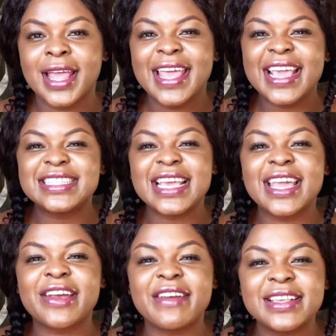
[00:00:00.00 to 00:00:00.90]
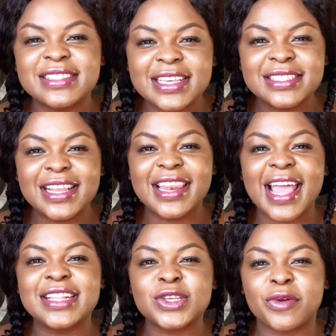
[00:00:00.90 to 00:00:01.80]
it increases the
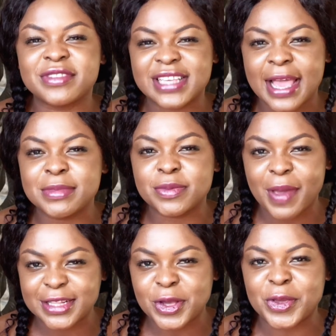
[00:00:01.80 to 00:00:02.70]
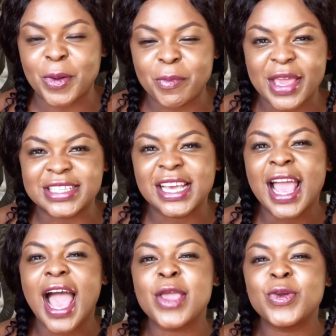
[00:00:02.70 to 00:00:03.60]
length of time spent on your page,
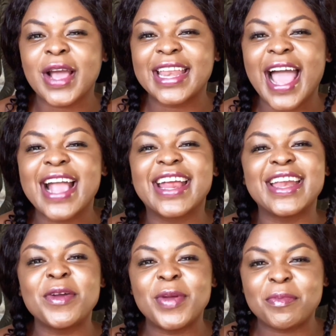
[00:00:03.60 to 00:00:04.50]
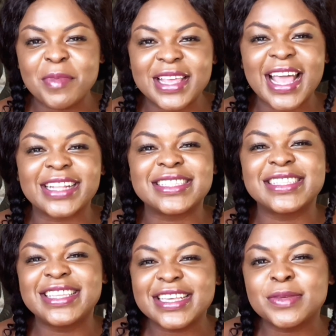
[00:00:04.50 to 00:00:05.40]
and you can agree with me that
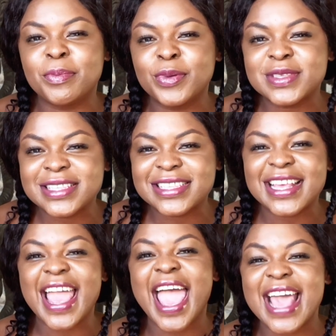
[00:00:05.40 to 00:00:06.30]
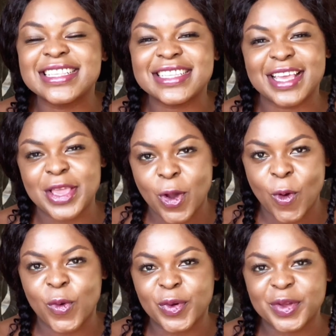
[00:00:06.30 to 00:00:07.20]
this boosts SEO.